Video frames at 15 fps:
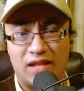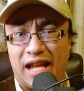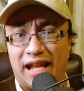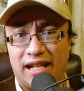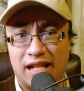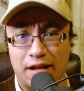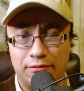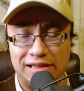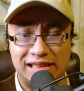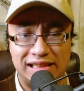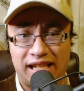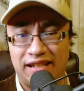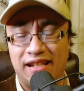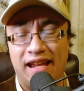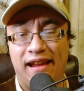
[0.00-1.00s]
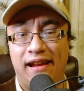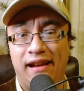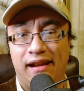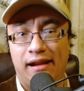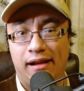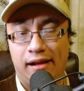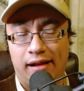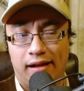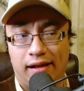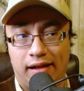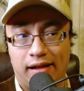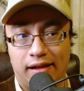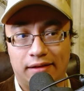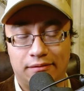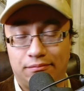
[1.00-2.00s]
And I would say
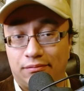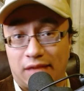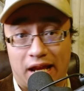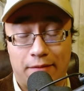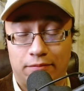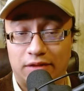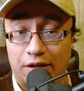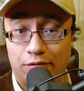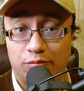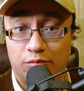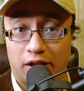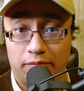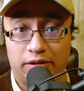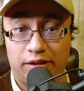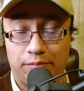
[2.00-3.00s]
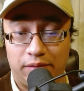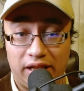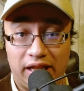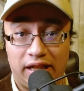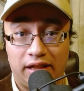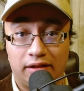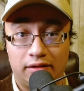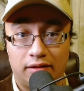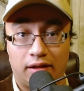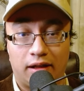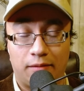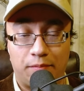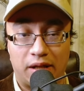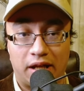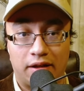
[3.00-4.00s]
uh, that that would probably be
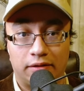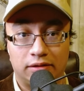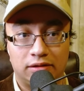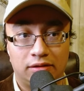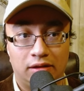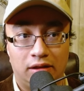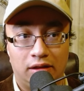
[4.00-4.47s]
about